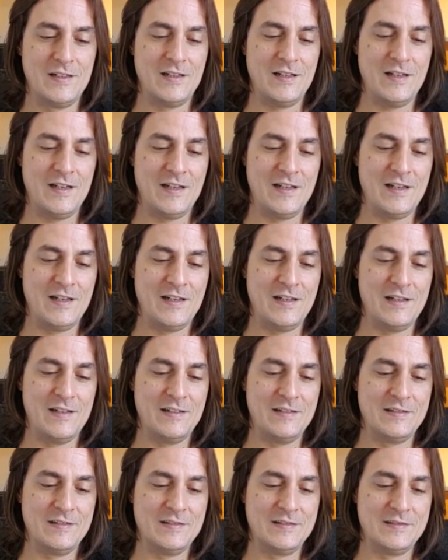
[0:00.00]

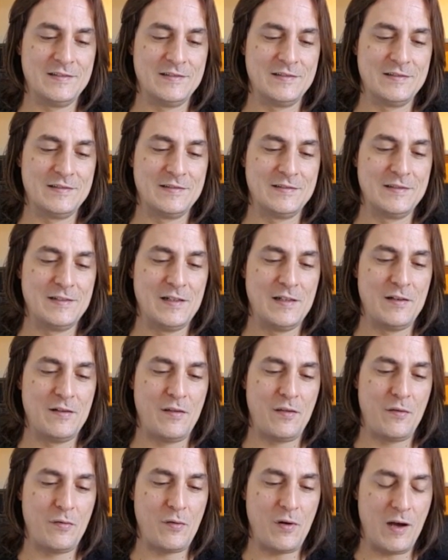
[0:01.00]
uh,
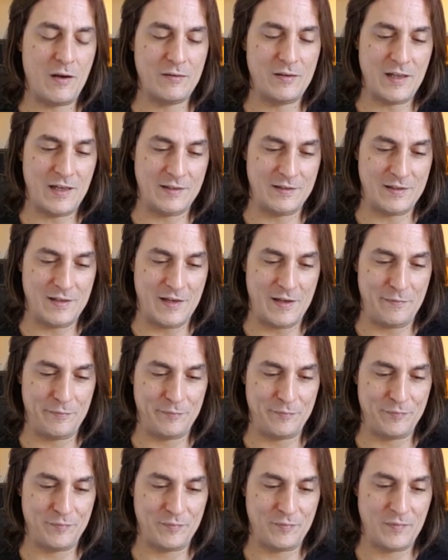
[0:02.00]
throughout that time.
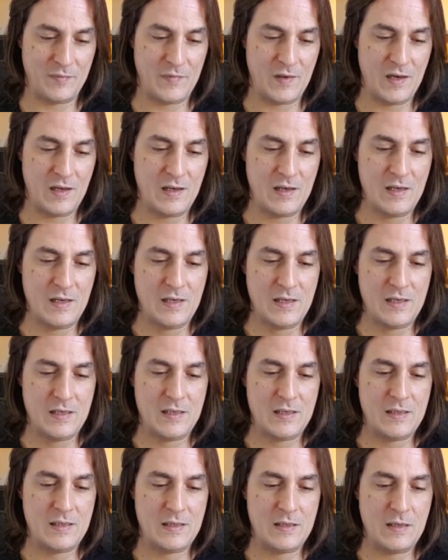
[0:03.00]

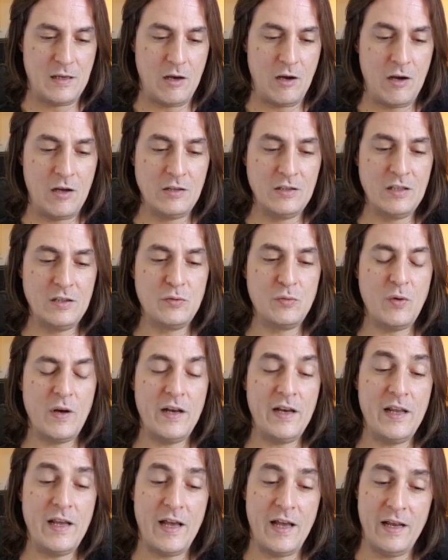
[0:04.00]
On the
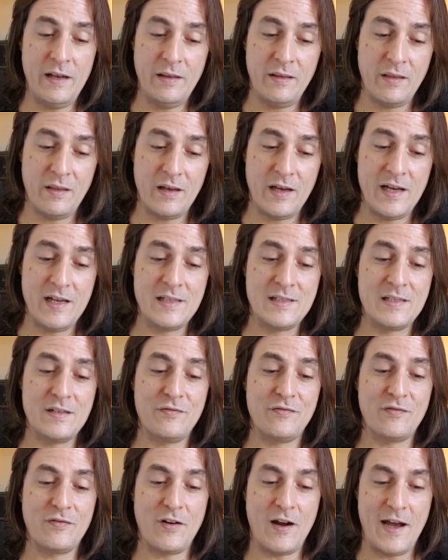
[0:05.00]
twenty-eighth, it's a
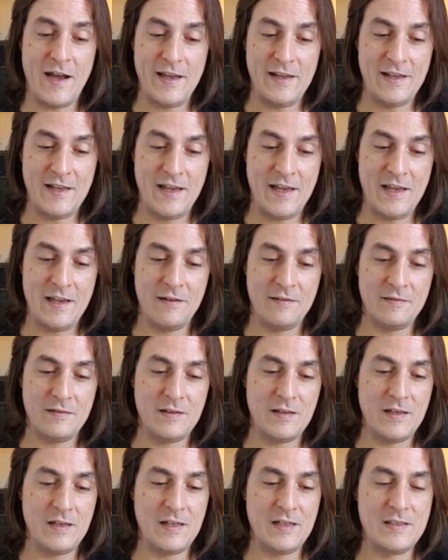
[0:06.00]
Friday.
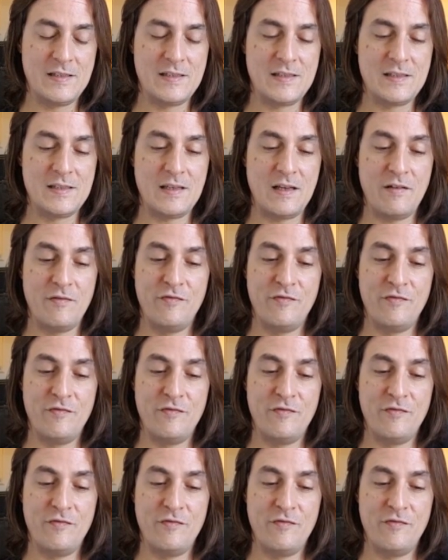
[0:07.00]
It's a